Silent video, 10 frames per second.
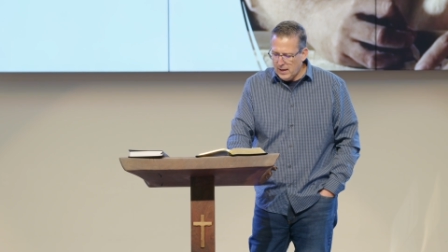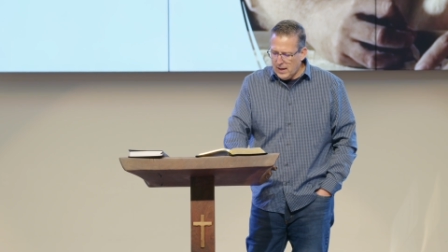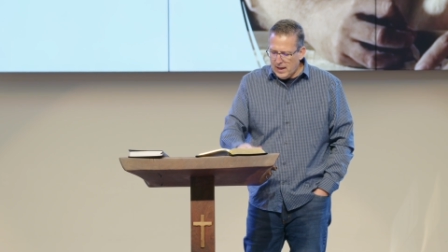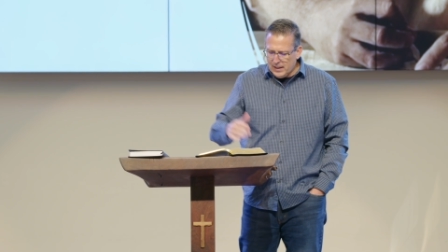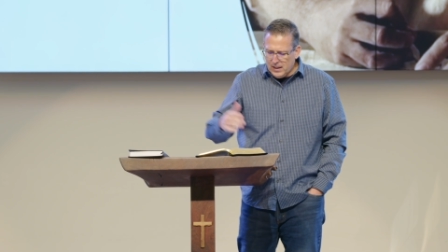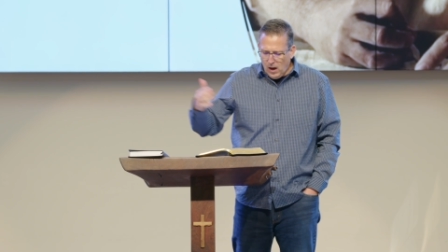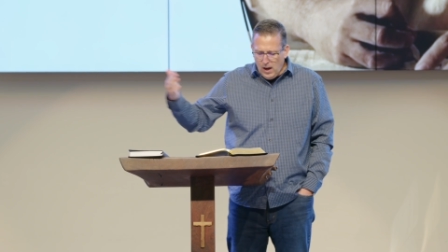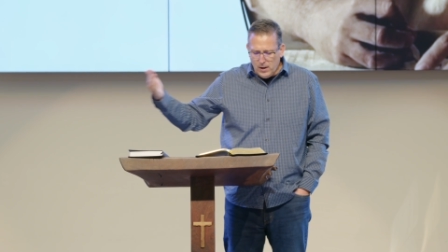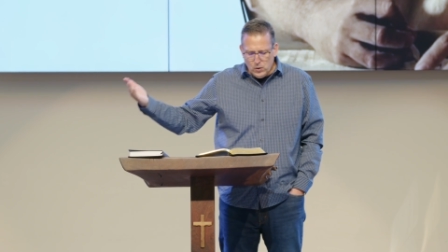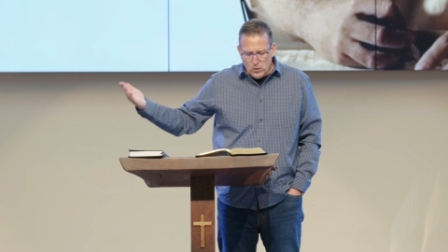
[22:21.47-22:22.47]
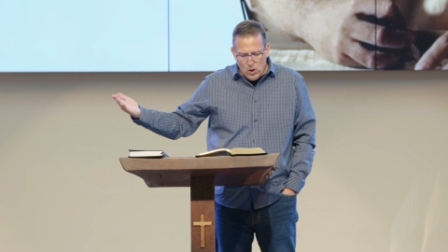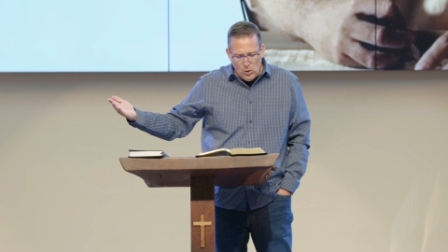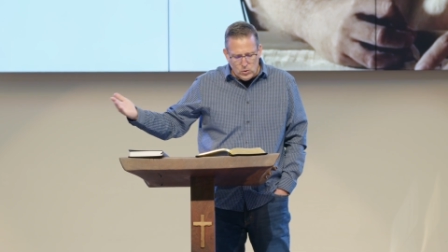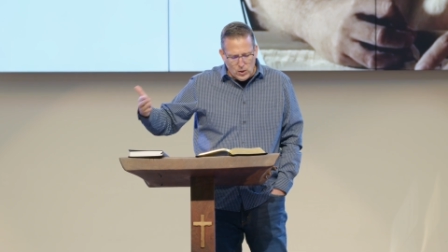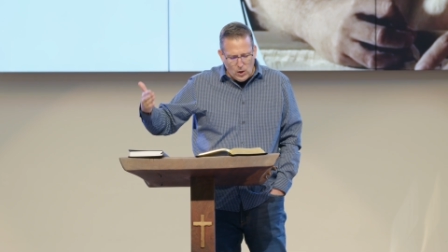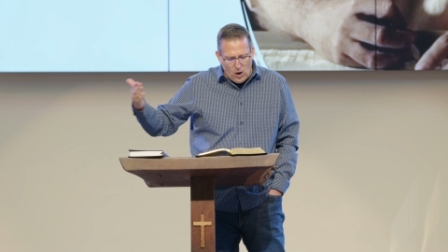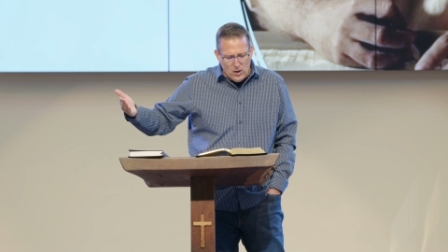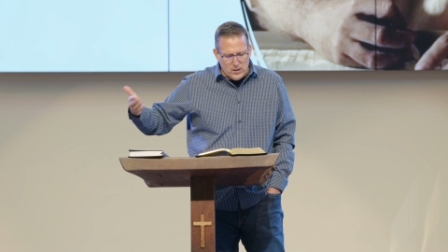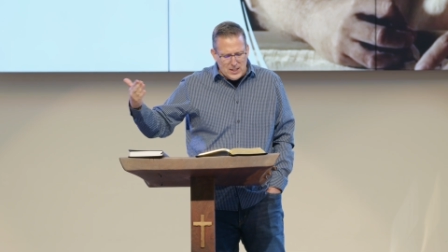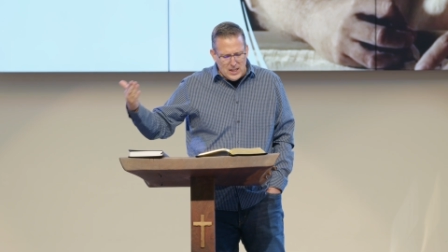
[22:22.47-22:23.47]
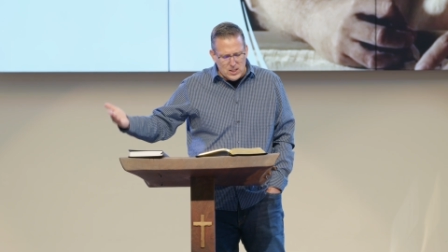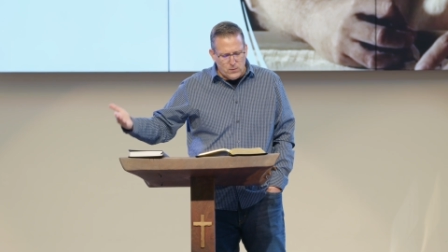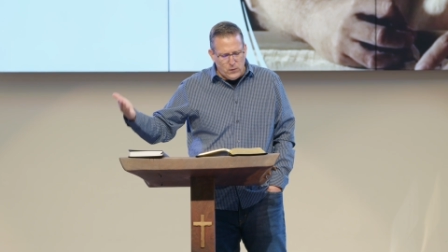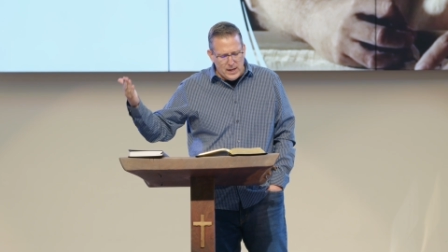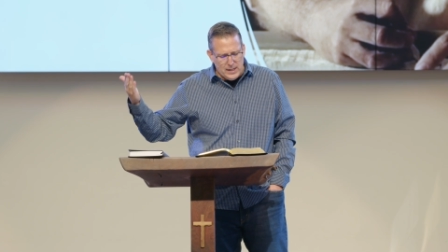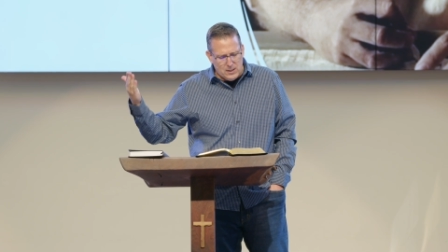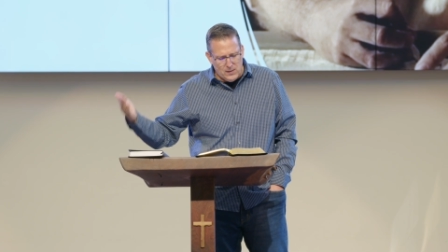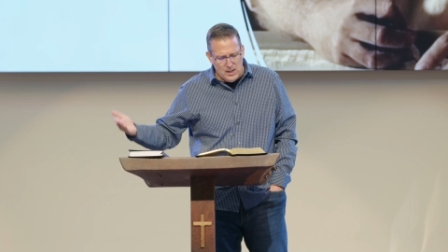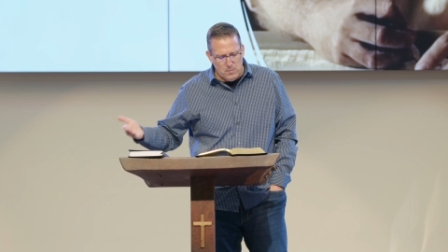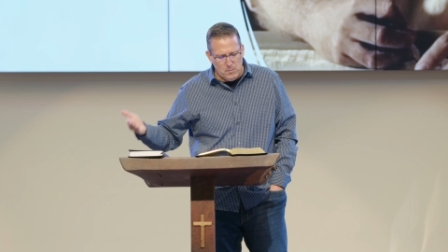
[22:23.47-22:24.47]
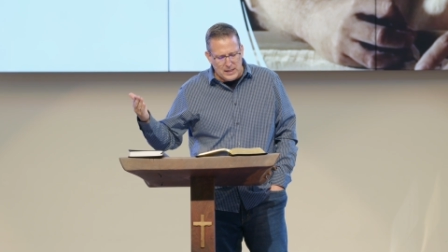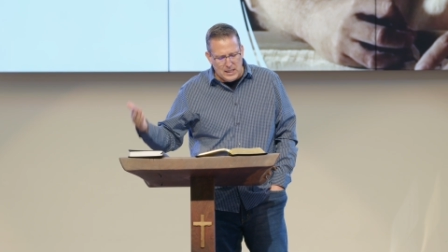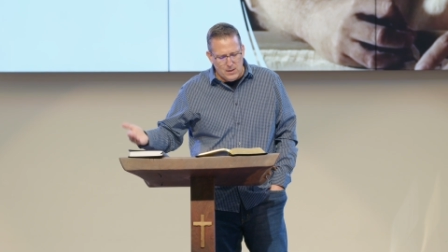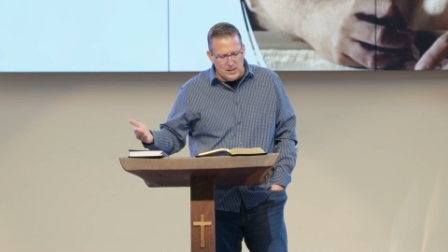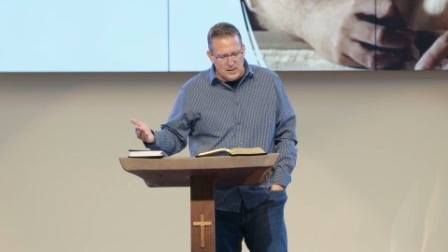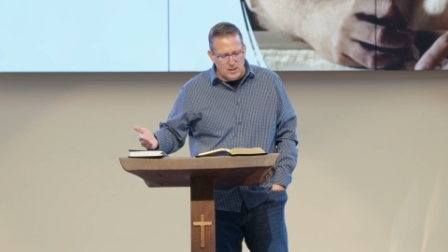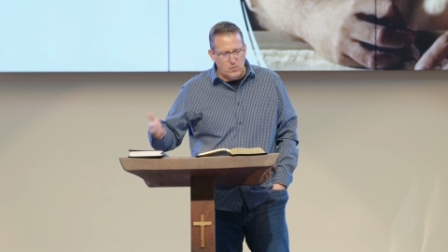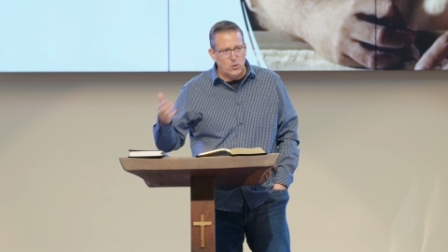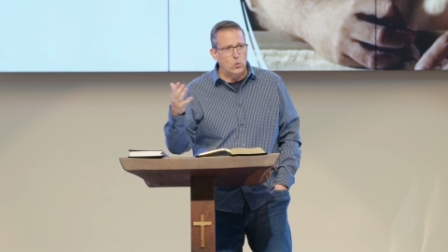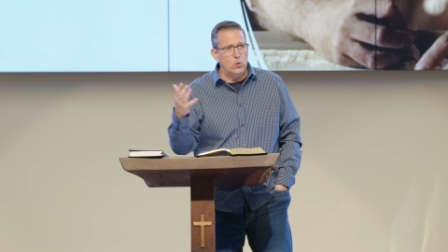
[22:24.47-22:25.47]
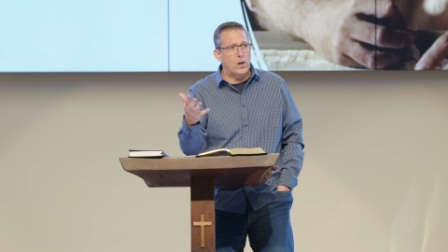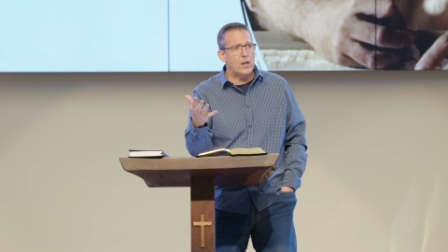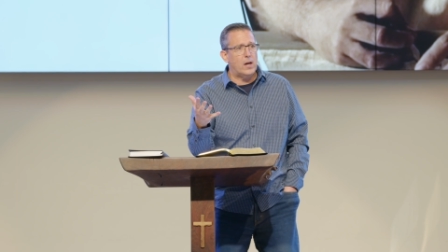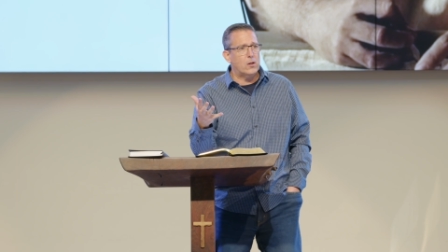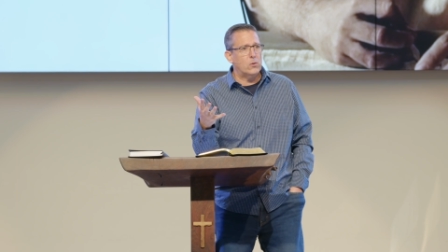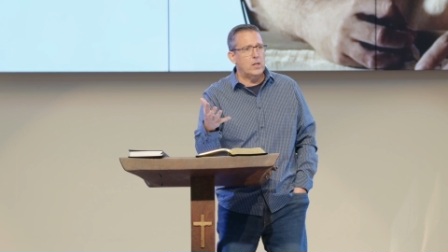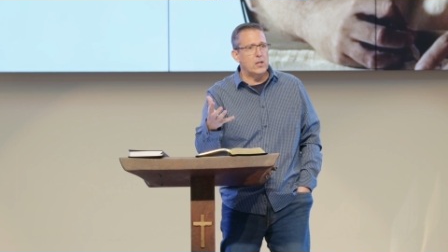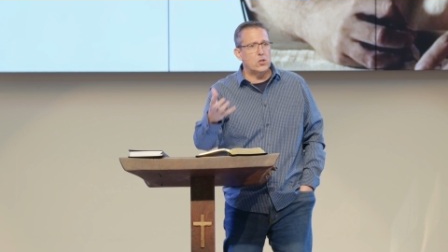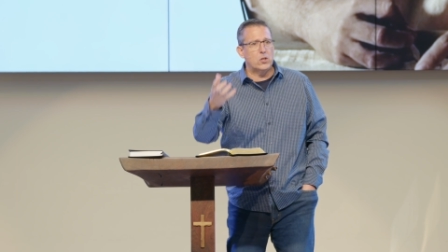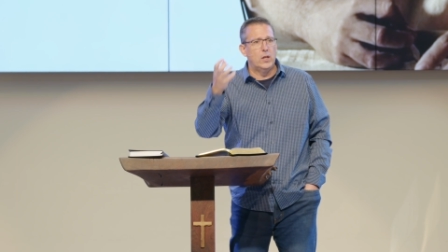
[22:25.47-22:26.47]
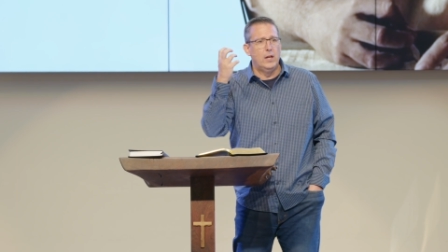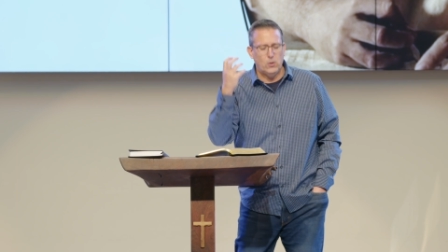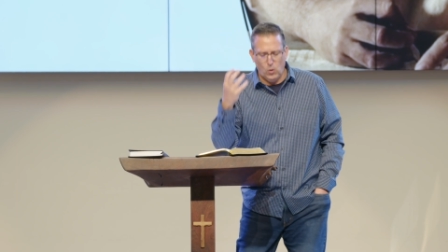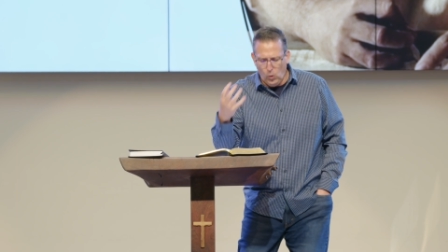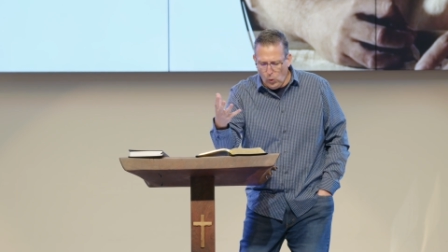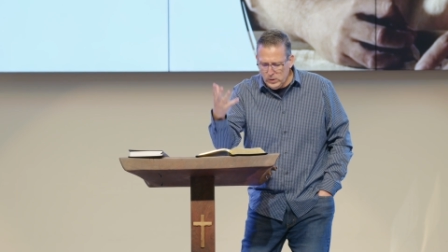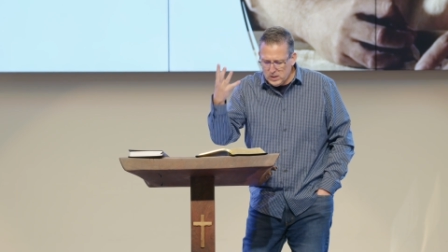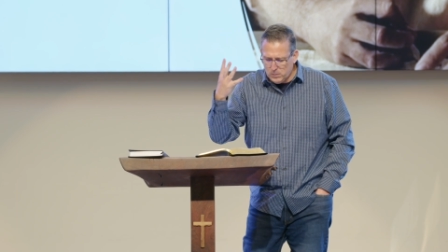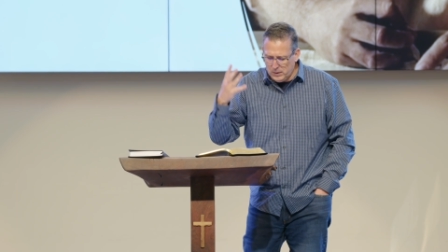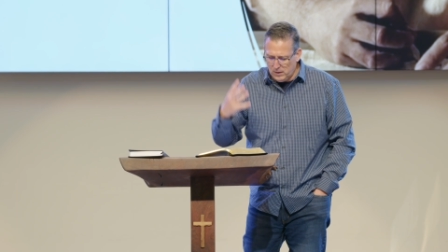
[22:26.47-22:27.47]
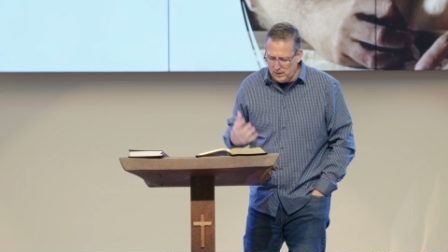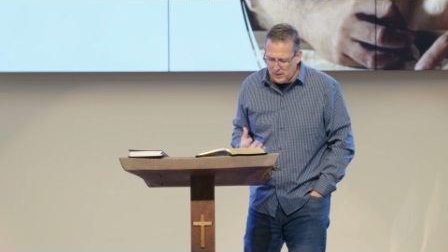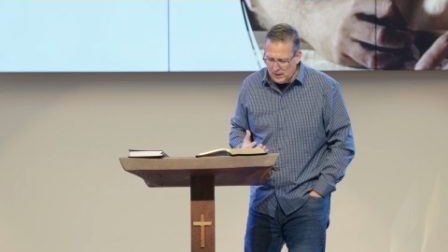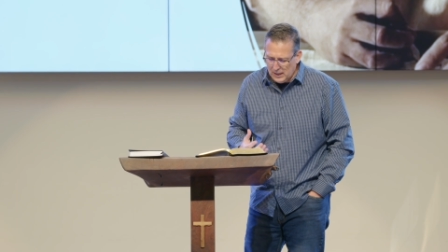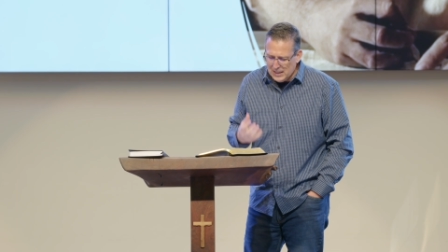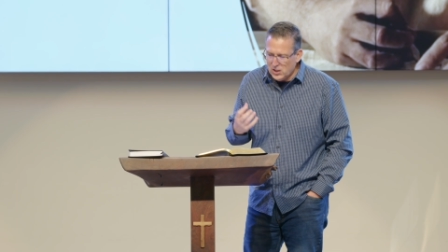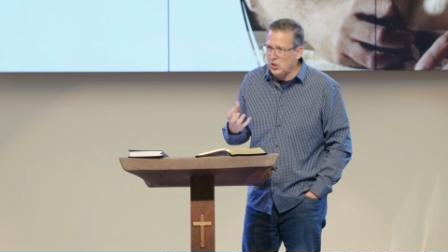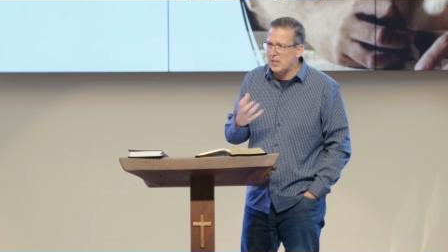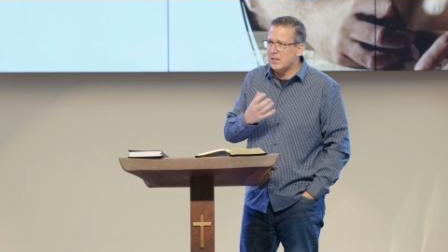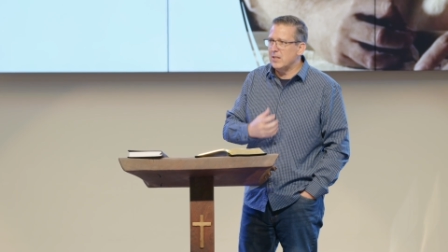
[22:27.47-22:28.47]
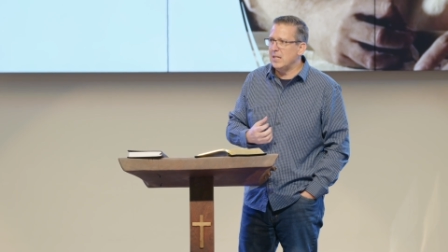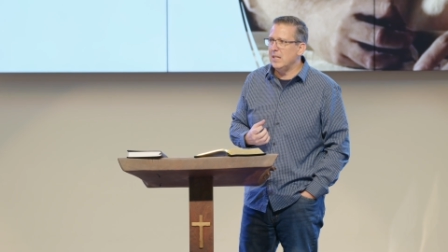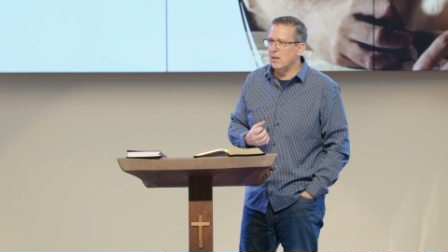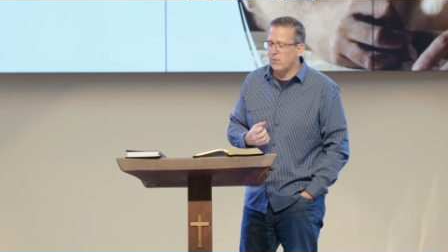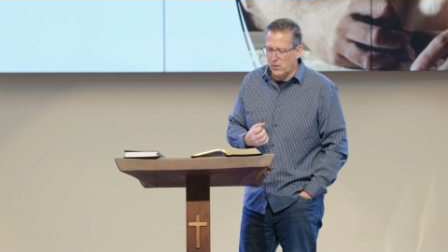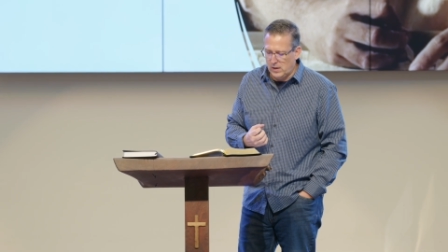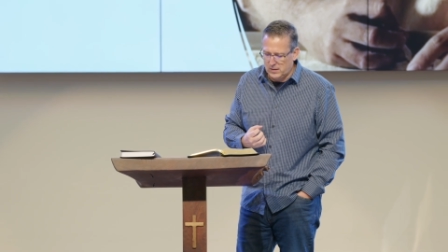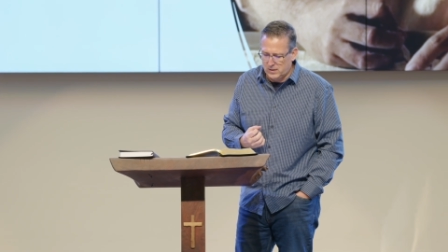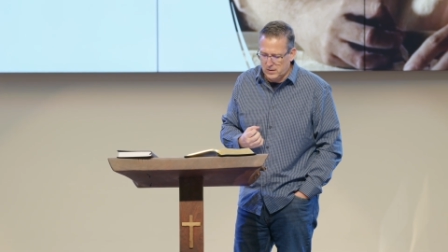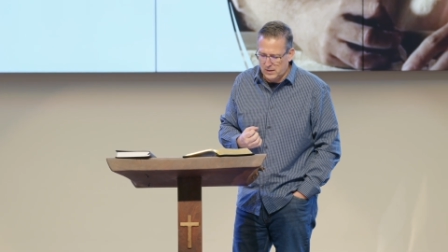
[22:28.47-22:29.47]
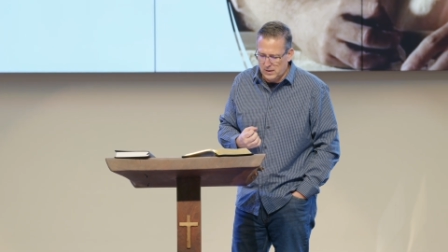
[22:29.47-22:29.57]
And God, who knows the heart, testified to them by giving them the Ruach HaKodesh, the Holy Spirit, just as he did for us.